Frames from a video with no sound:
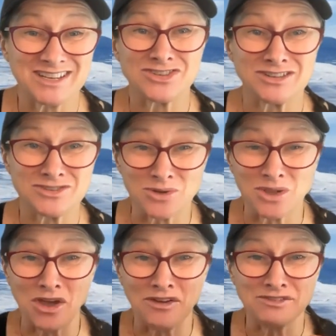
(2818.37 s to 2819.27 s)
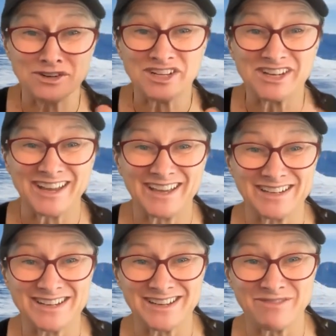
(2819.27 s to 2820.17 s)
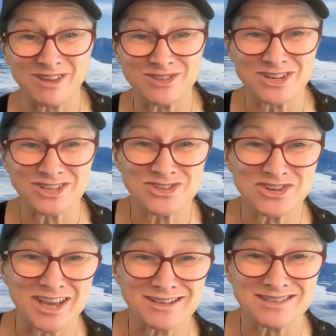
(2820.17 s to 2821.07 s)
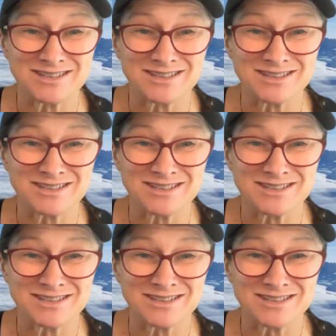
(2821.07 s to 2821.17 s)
is all over it and if there's any snakes and